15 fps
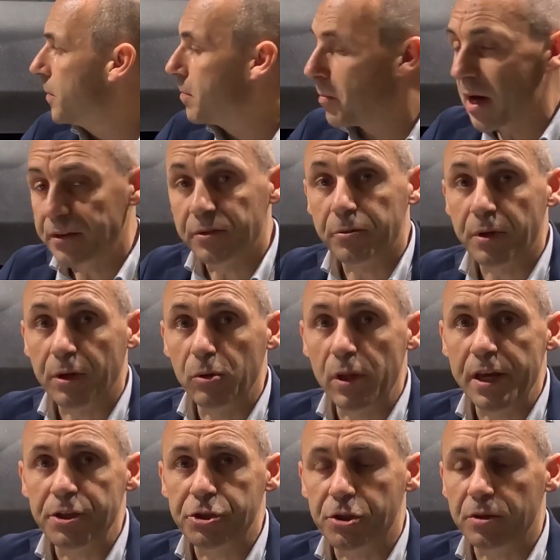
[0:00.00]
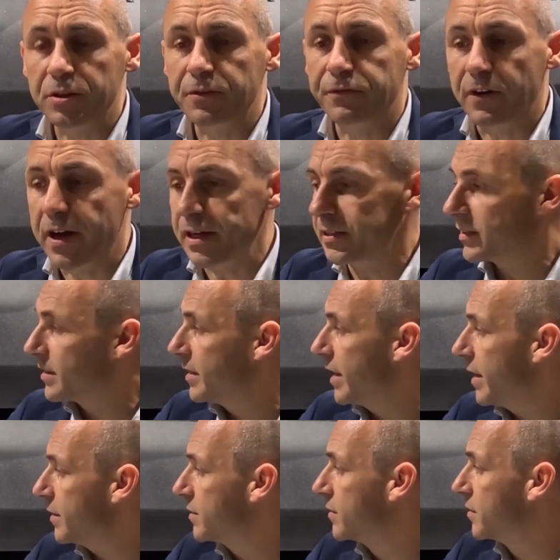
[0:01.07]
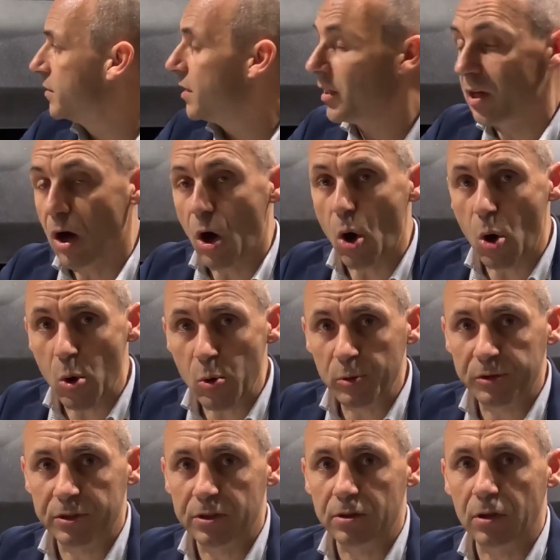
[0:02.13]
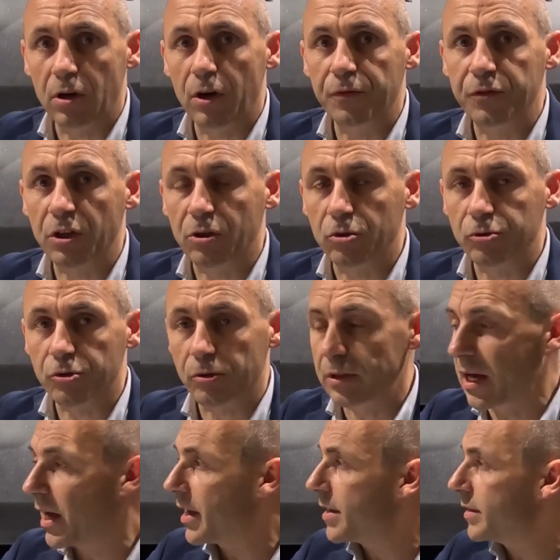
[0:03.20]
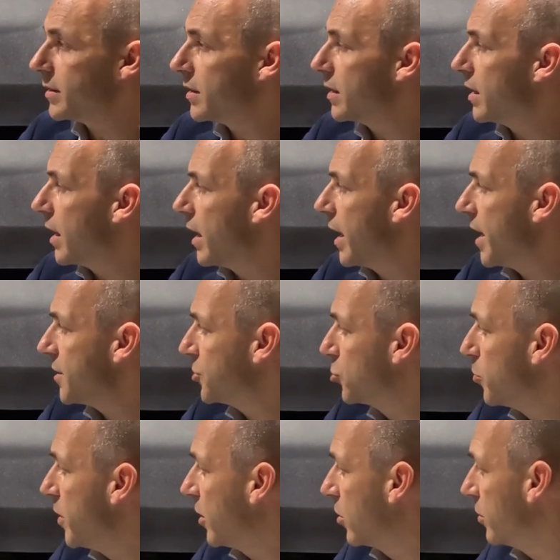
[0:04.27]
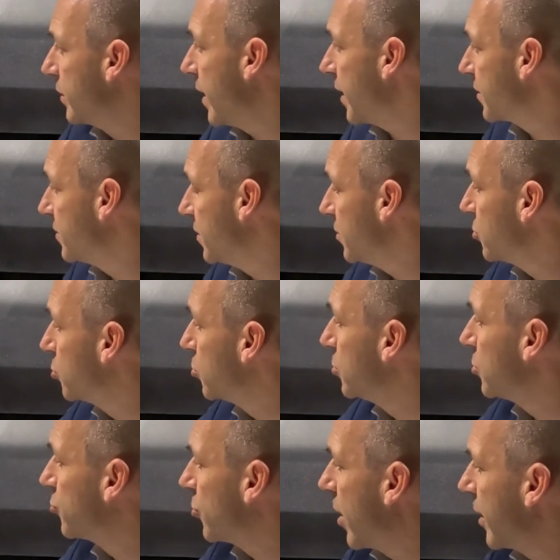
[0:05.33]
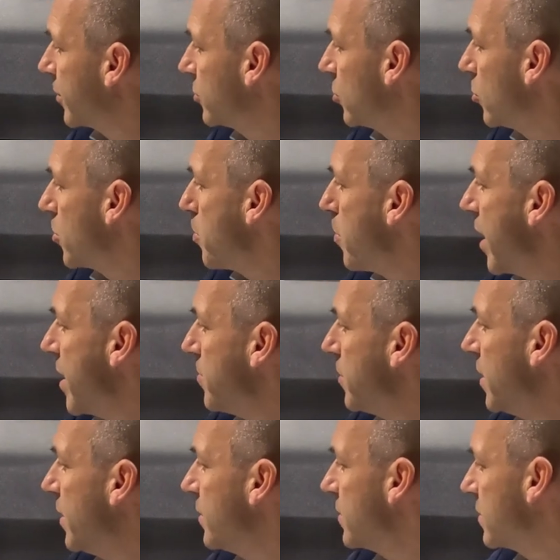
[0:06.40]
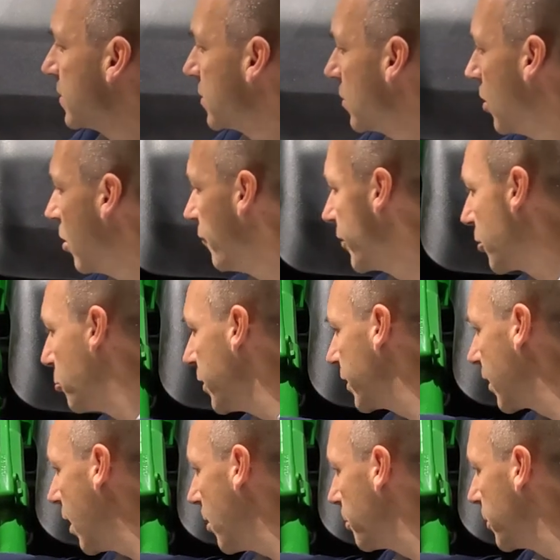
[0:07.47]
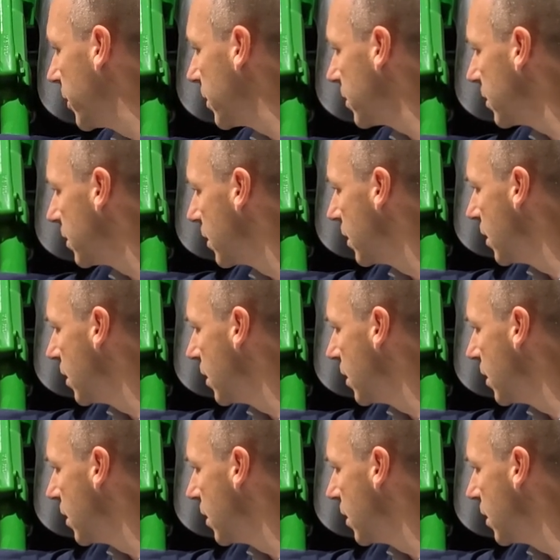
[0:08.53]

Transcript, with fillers: Mother regulation defines that the hose of the control line has to be connected to the tractor by means of a coupler